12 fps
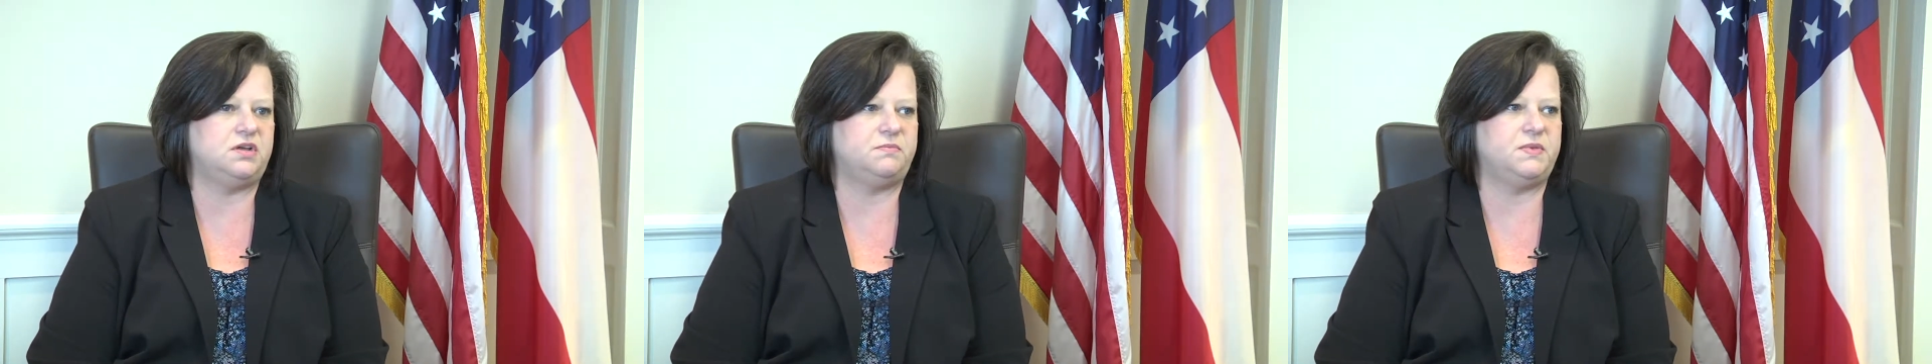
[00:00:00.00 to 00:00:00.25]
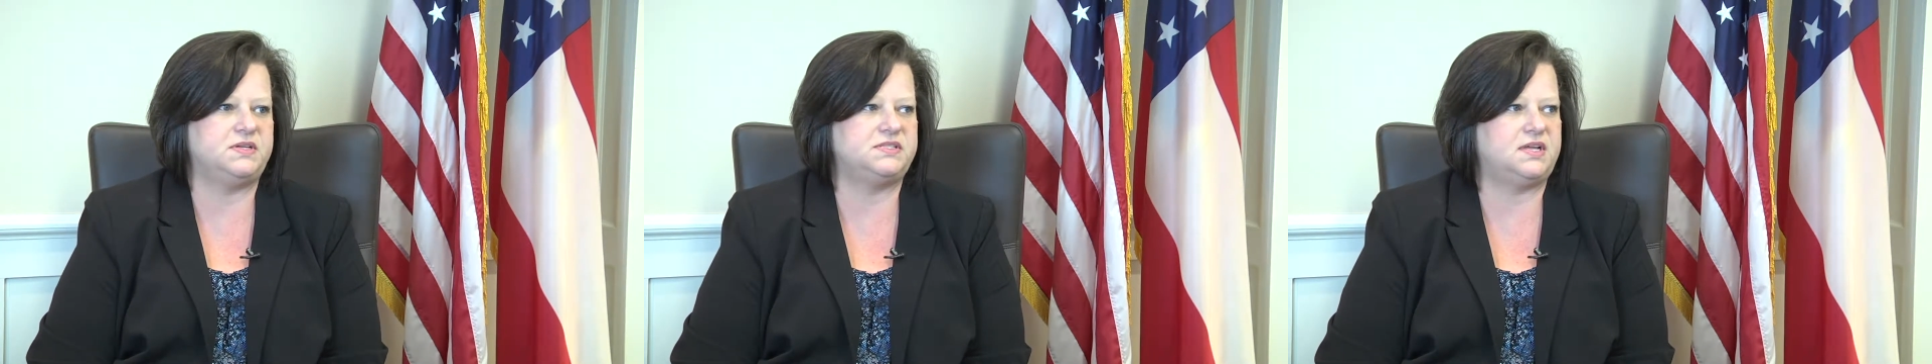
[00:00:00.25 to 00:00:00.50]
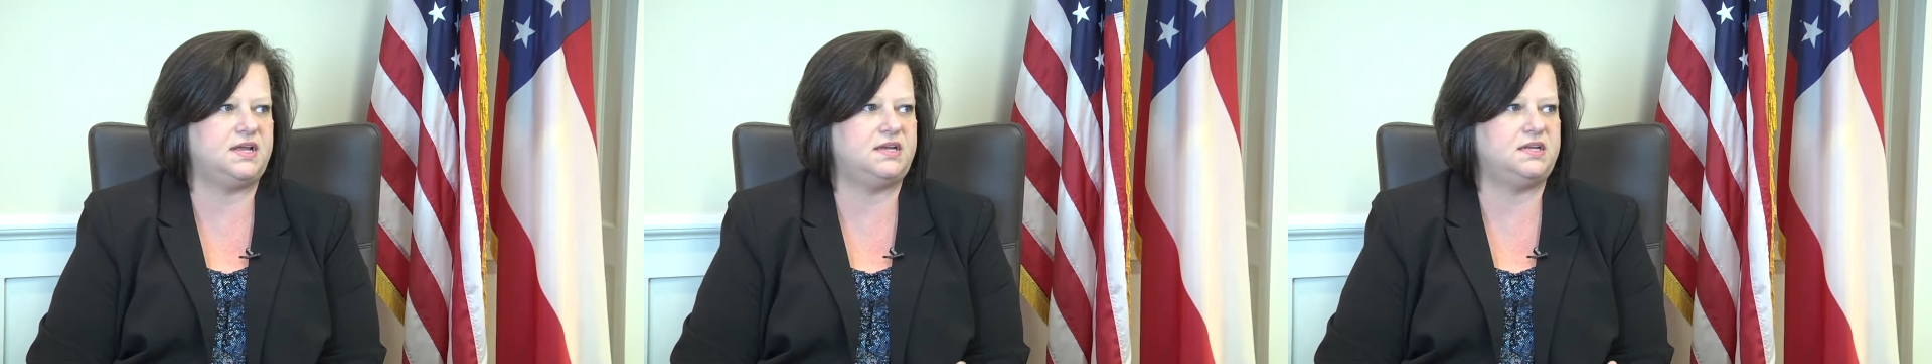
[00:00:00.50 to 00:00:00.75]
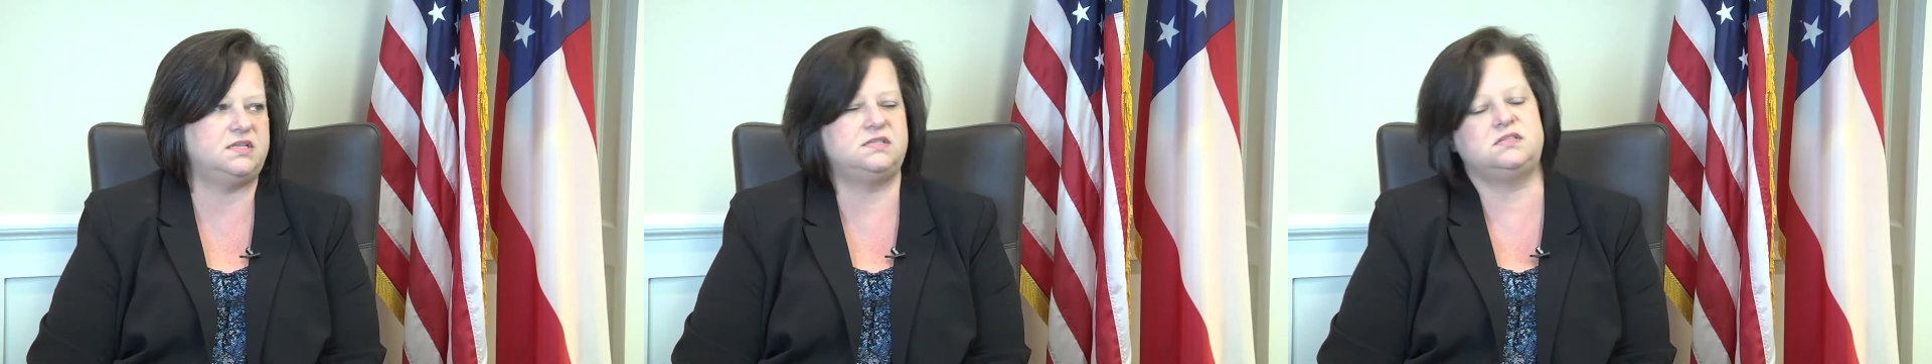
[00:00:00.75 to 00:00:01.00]
Like I said, I
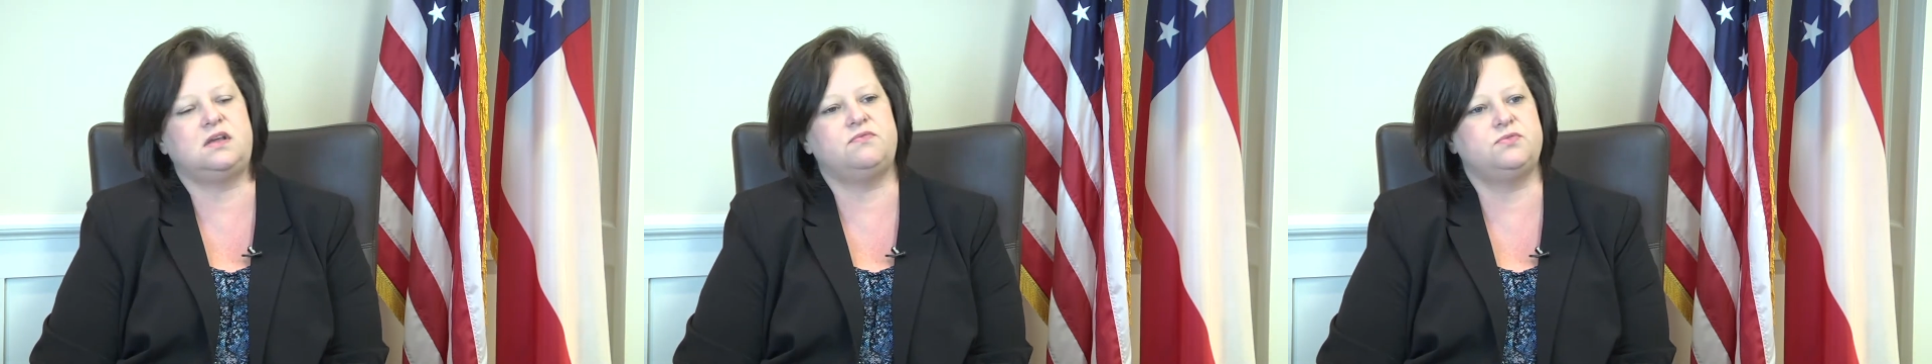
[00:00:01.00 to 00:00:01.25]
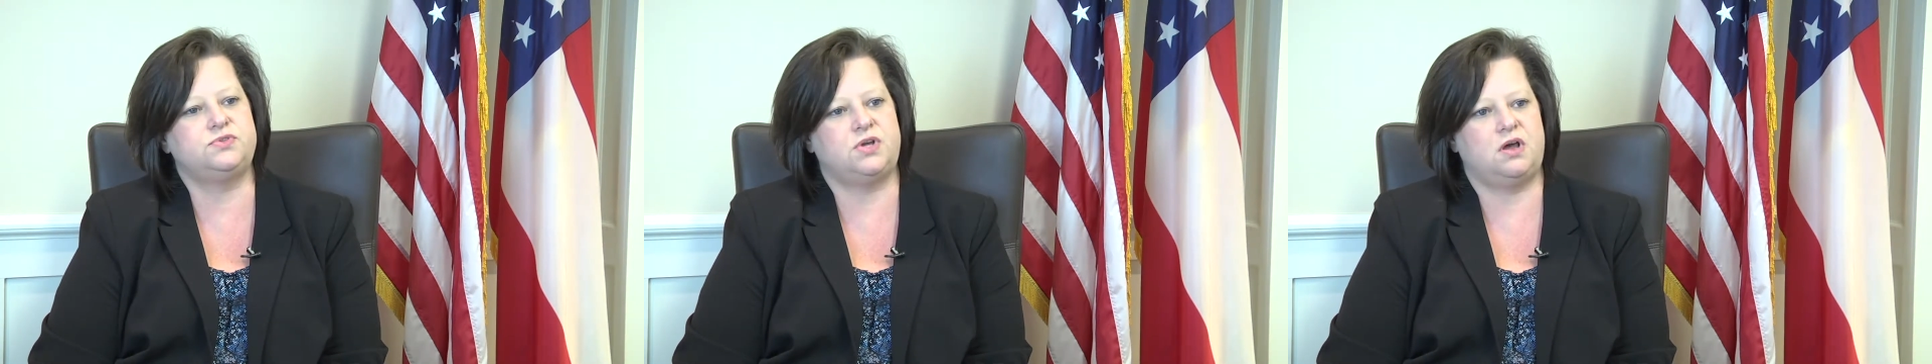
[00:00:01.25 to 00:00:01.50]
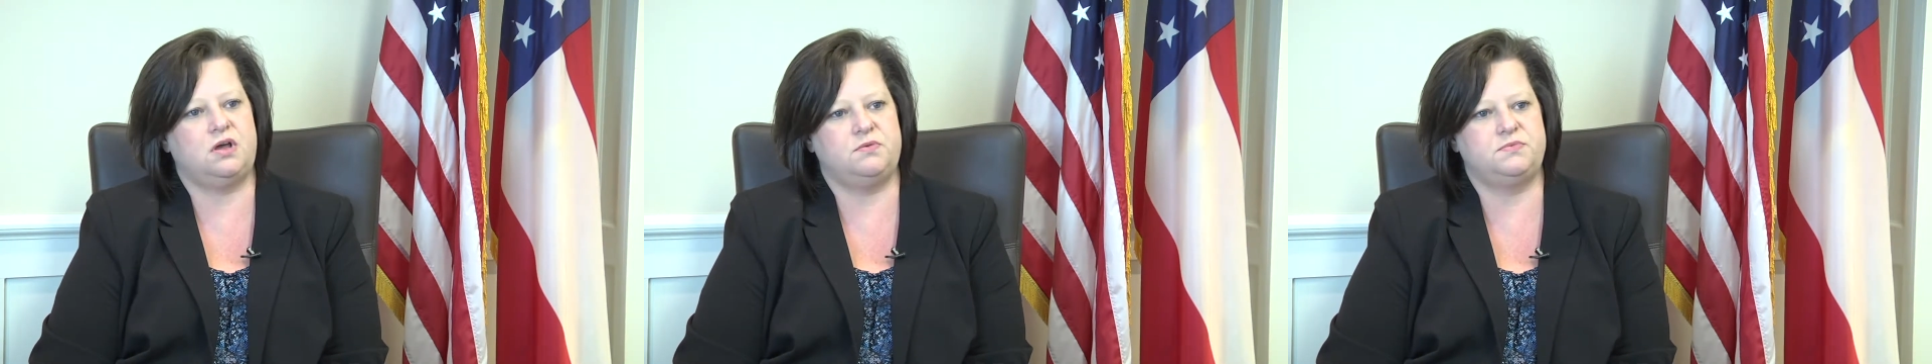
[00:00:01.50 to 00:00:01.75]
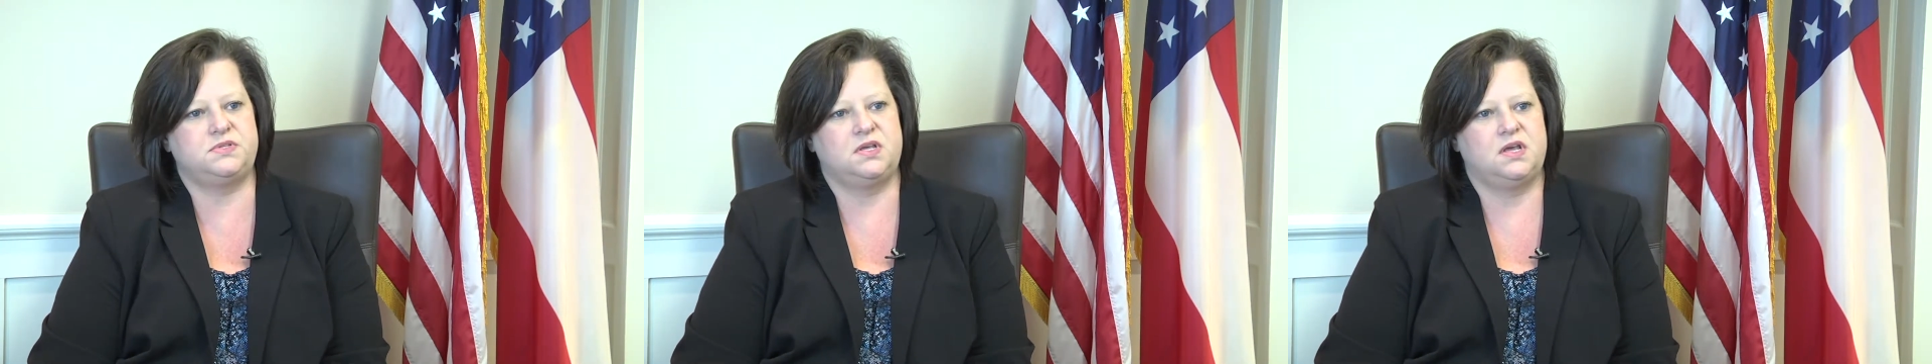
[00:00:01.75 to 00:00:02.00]
did several
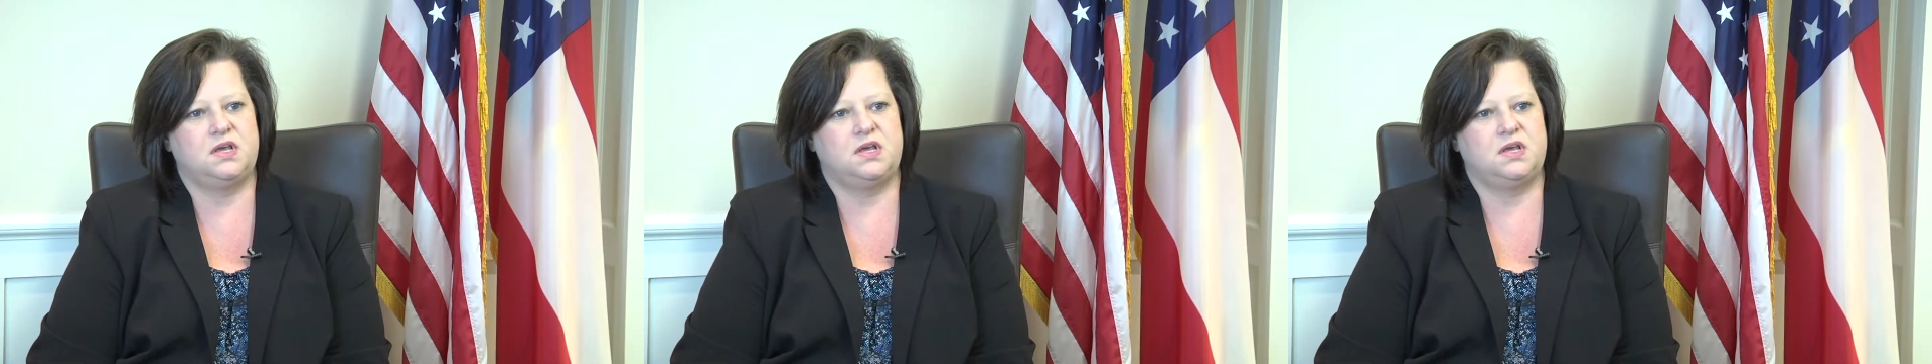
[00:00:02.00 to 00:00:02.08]
jobs.